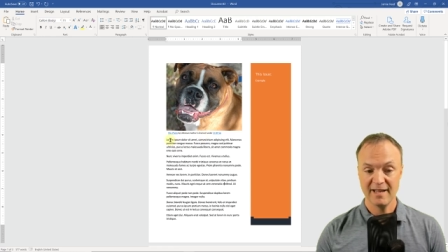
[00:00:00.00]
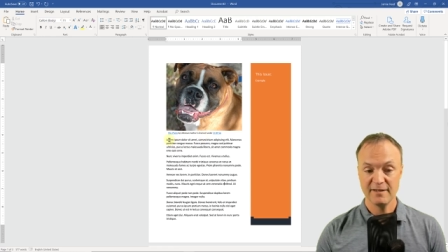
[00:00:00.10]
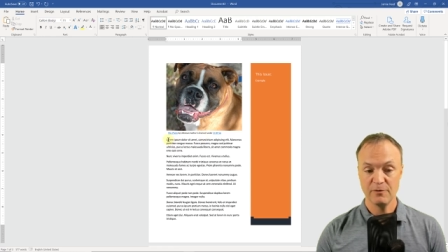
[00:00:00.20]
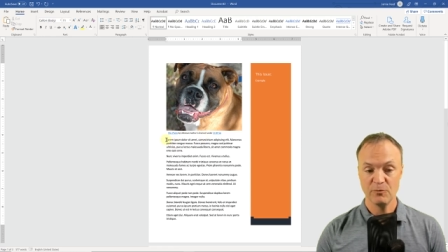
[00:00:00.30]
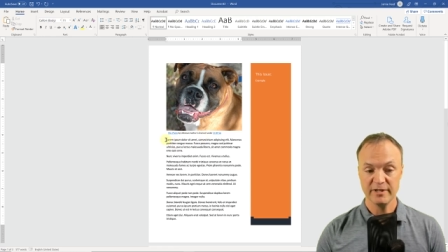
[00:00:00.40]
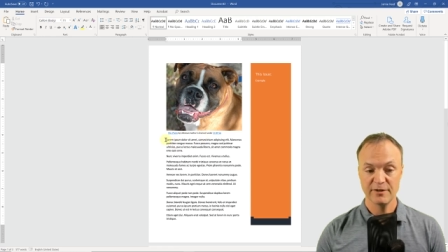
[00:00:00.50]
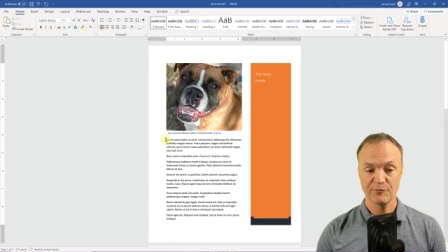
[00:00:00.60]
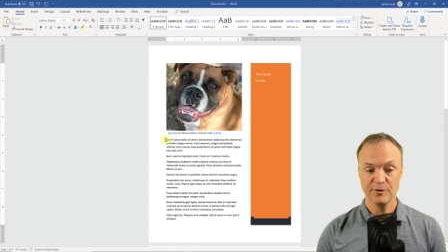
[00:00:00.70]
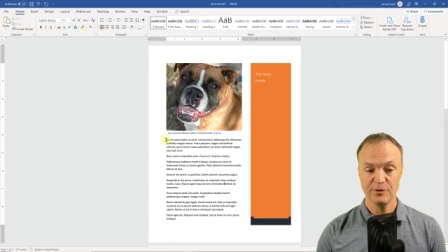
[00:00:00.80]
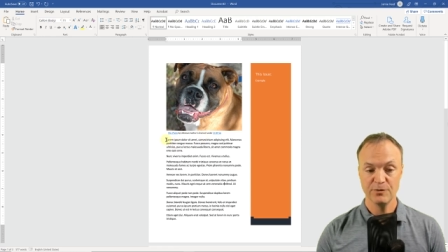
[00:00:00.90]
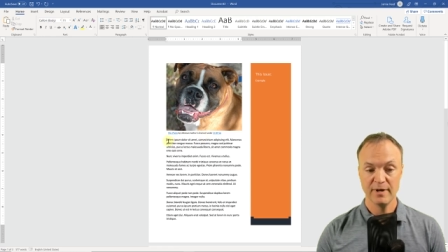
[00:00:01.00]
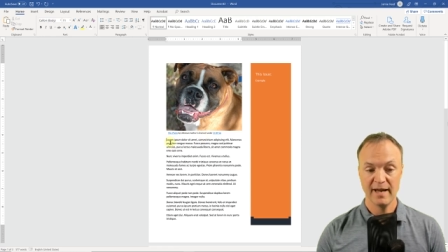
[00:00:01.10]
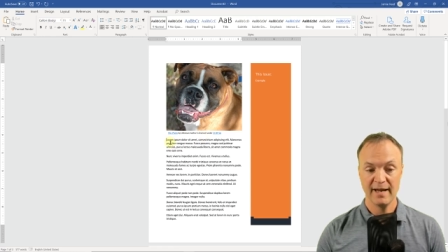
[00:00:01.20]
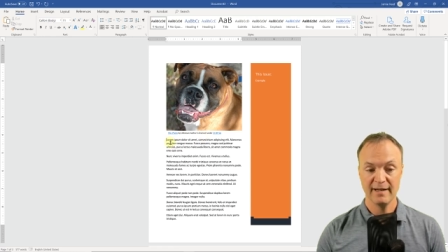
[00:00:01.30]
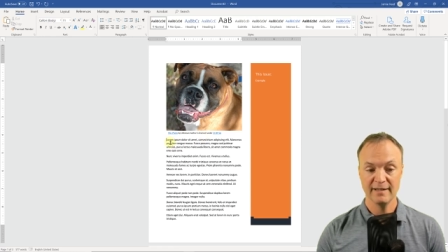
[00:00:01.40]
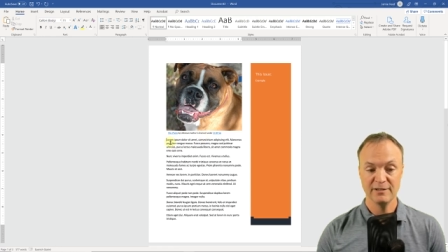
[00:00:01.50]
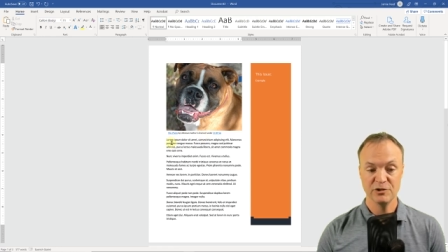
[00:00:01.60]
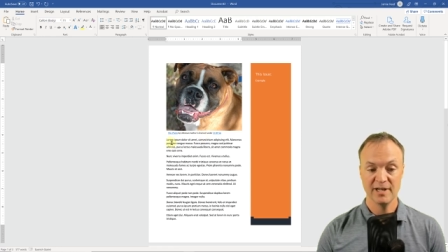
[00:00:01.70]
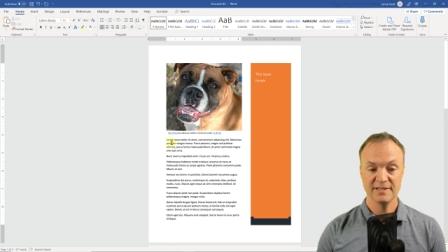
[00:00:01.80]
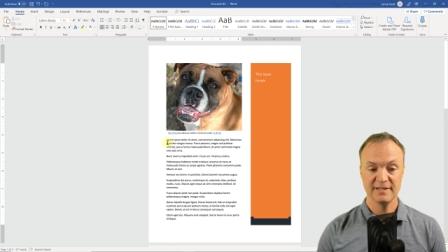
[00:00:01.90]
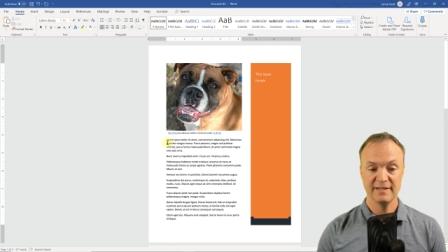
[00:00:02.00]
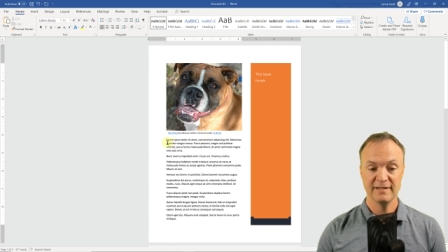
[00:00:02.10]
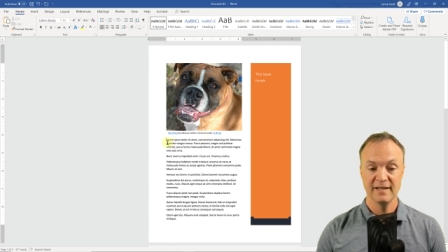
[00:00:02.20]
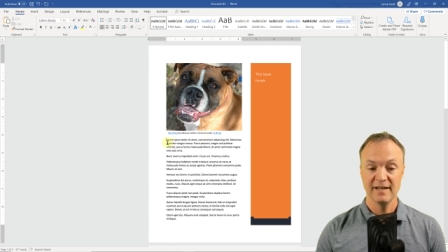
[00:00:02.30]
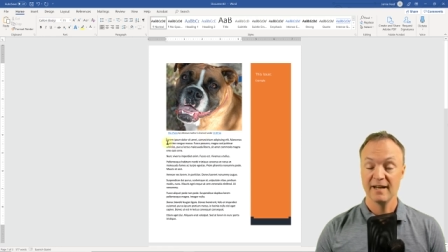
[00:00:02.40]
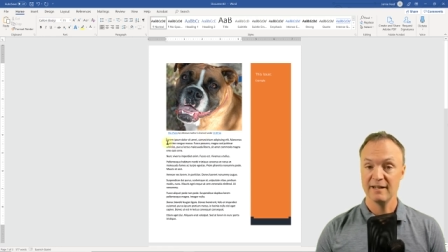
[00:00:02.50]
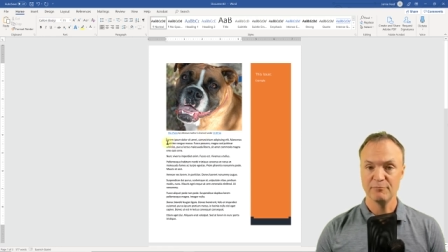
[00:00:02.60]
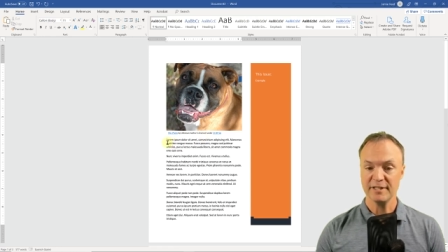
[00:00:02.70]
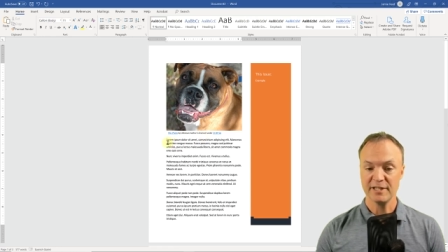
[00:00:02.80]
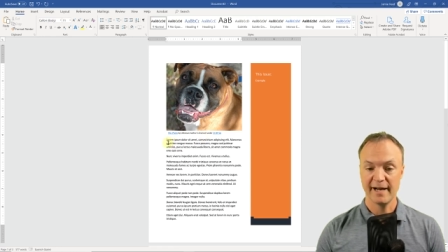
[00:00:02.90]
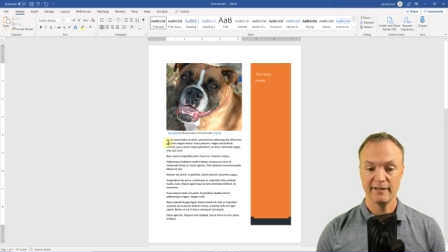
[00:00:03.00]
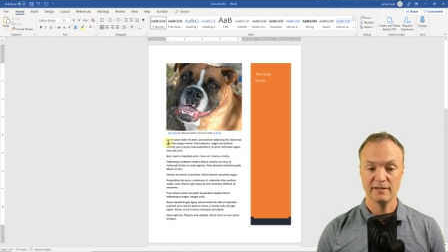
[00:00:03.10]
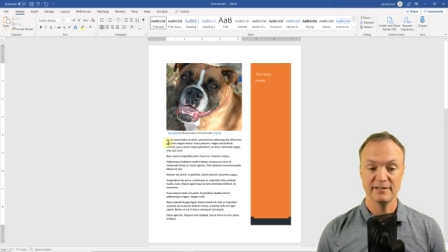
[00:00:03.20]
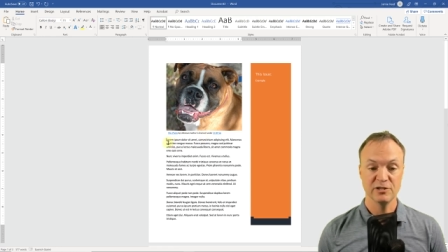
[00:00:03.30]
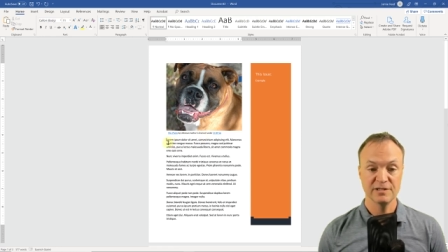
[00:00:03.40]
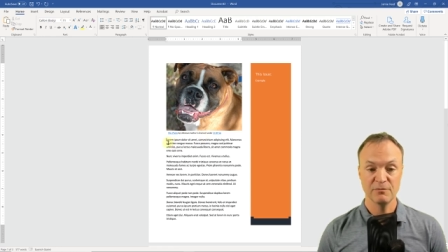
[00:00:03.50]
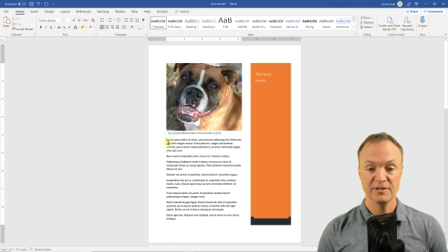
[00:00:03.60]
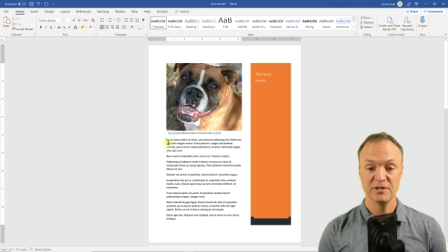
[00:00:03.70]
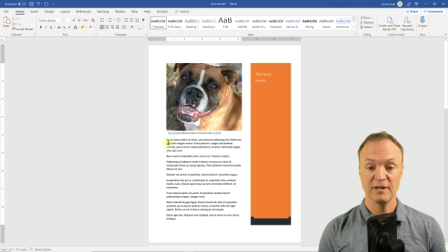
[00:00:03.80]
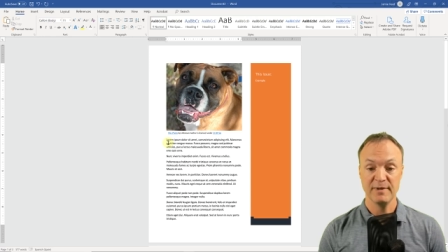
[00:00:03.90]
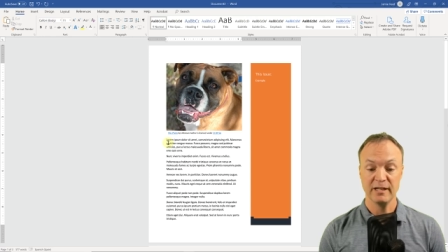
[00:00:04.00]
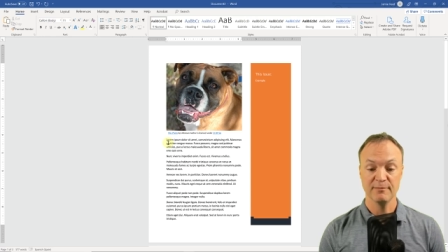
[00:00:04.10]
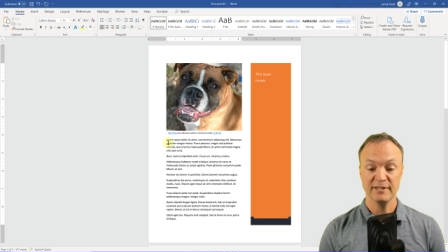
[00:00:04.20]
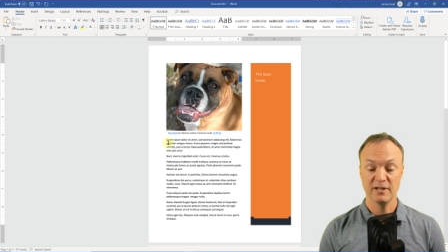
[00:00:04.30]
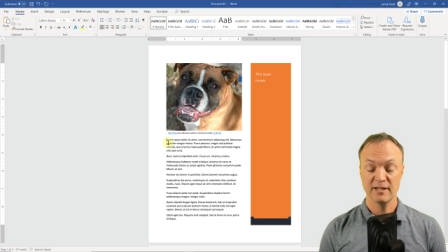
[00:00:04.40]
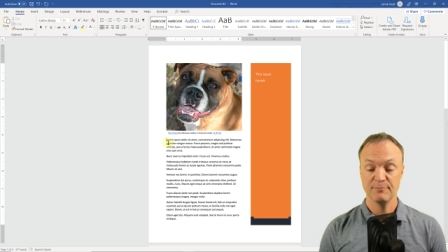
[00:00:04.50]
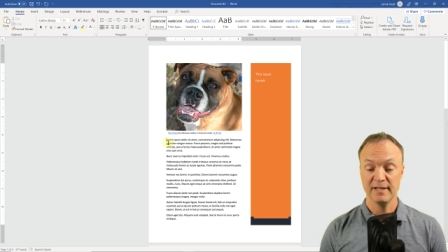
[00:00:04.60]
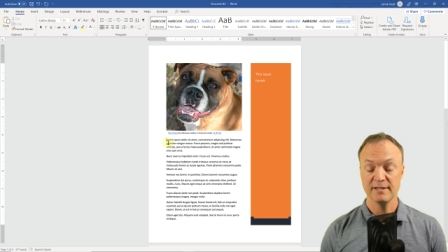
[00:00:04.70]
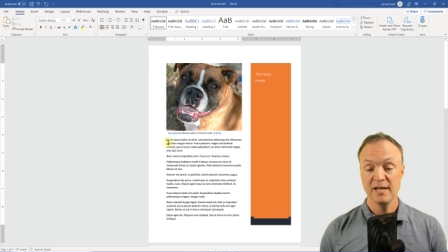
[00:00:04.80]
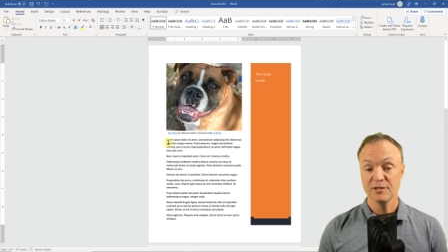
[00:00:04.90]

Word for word: and then went through and adjusted a title and just started making my document.